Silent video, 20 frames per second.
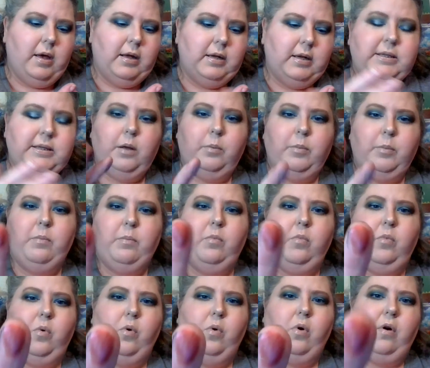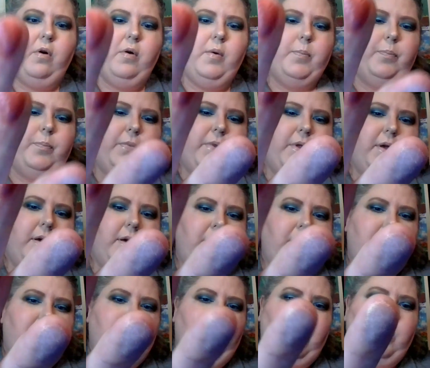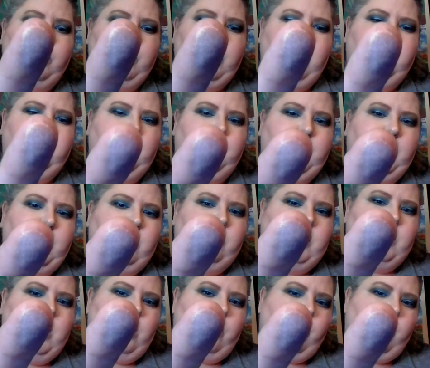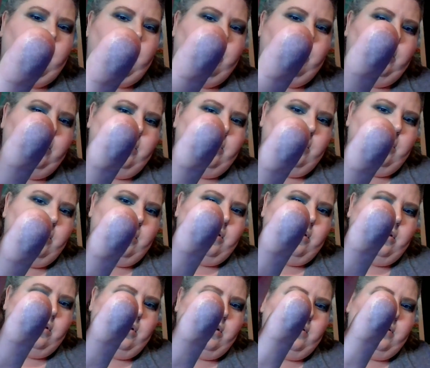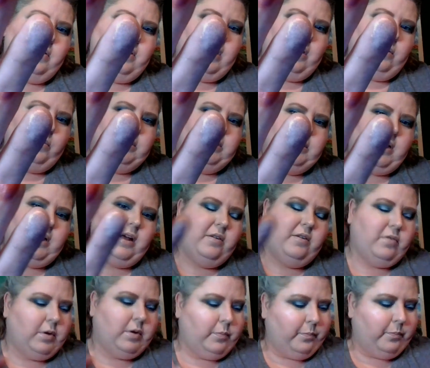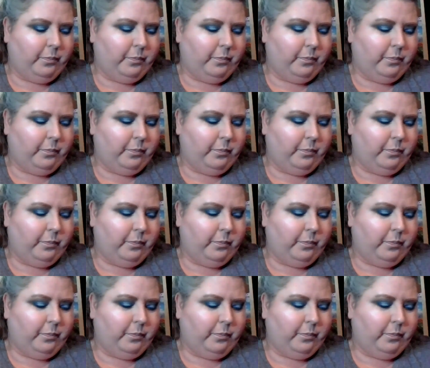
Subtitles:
Tell Me More. And no, I'm not flipping off the camera. That one's kind of a